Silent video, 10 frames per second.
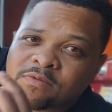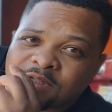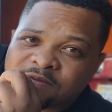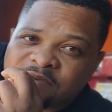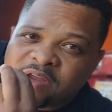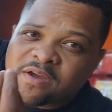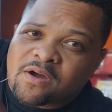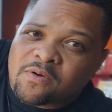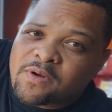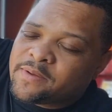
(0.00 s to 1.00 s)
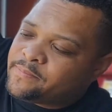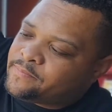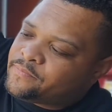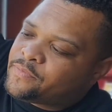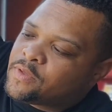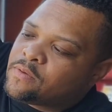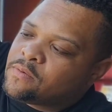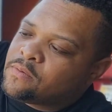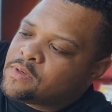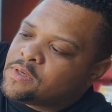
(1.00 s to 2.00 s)
With your finger, hold it.
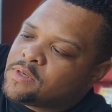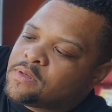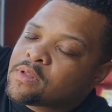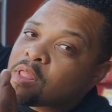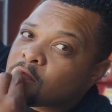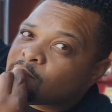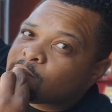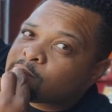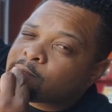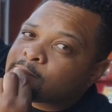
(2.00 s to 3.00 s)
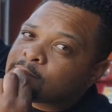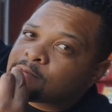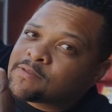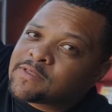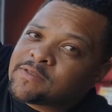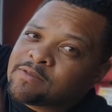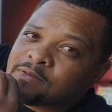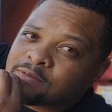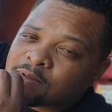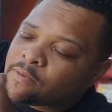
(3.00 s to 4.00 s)
1,
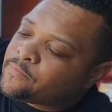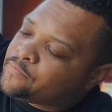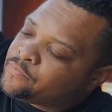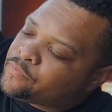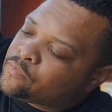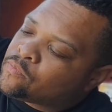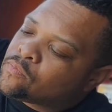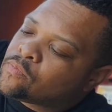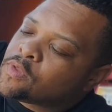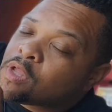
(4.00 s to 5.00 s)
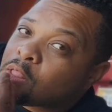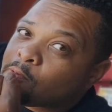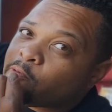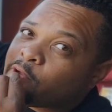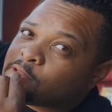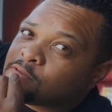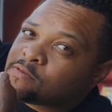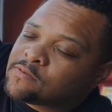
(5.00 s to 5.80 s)
2, 3,